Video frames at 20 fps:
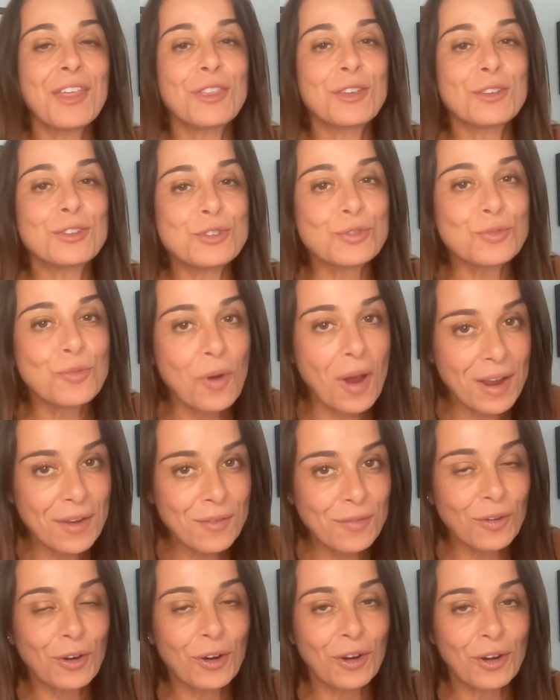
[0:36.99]
The
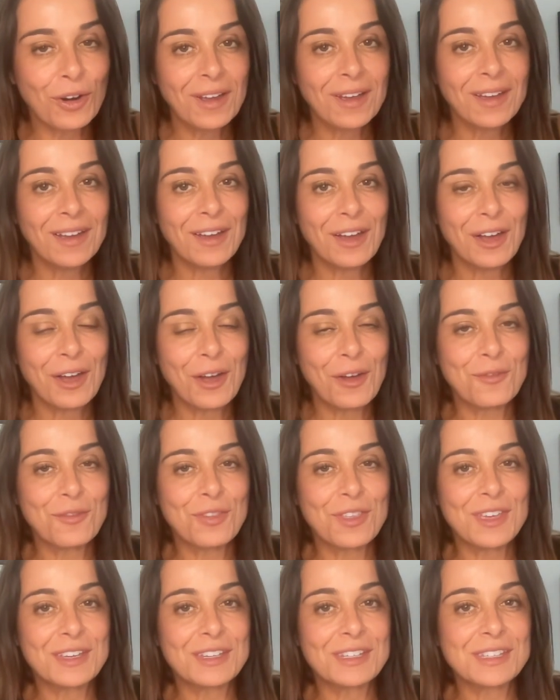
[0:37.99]
driver
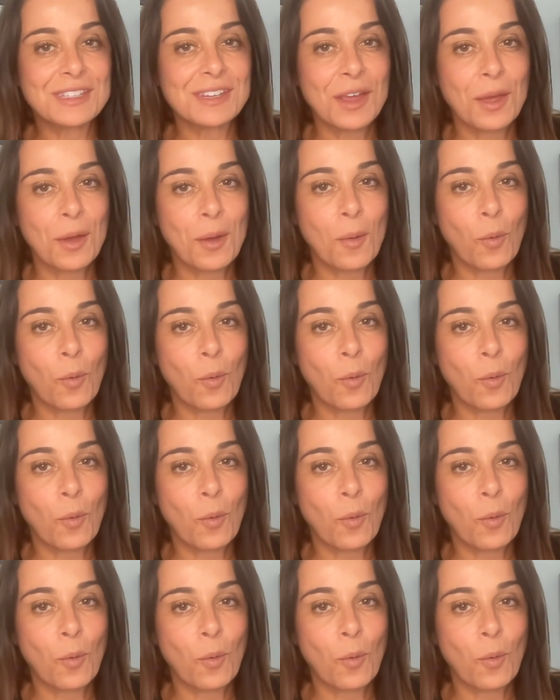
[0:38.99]
of this